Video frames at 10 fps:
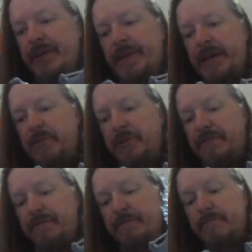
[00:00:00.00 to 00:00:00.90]
That would
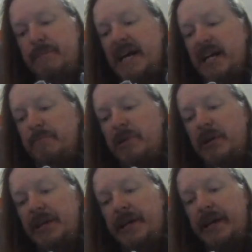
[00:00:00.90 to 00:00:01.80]
have made
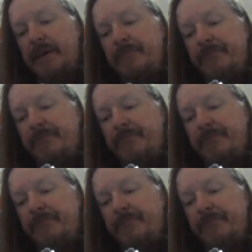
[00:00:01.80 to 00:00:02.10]
my day.